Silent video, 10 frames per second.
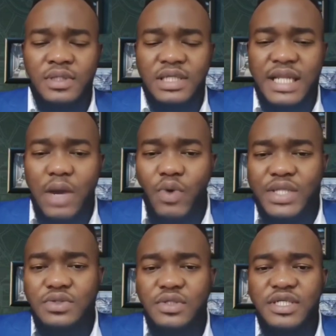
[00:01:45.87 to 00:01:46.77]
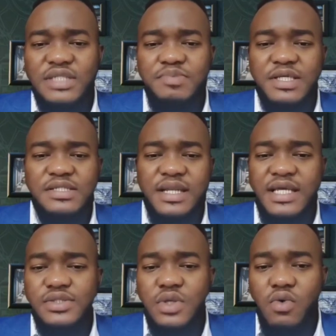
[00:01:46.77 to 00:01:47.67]
Then I went on this place and
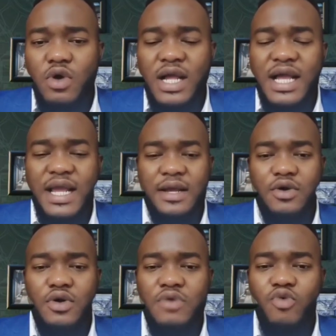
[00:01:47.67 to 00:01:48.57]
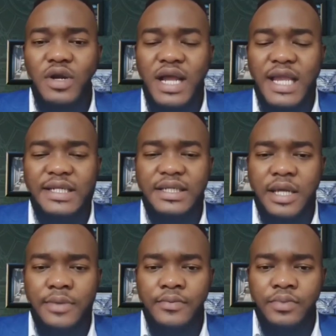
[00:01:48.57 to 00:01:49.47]
I saw one guy on one idea.